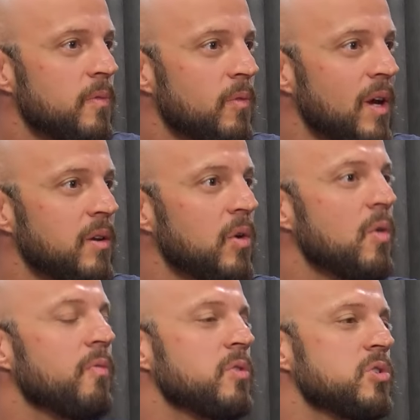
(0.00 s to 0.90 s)
right? You don't know
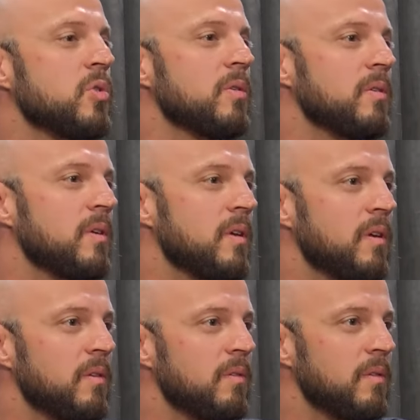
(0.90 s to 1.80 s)
for sure
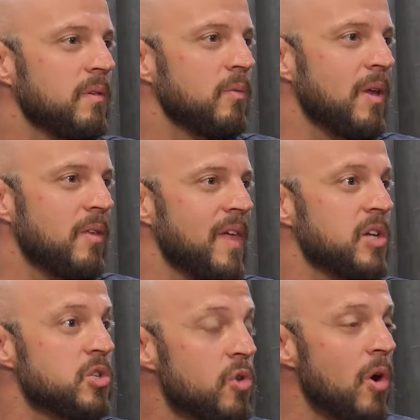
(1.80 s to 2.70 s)
whether
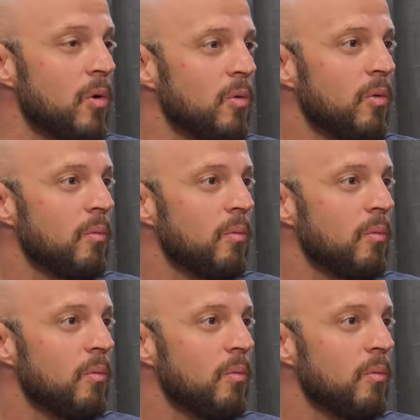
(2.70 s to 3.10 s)
that's true,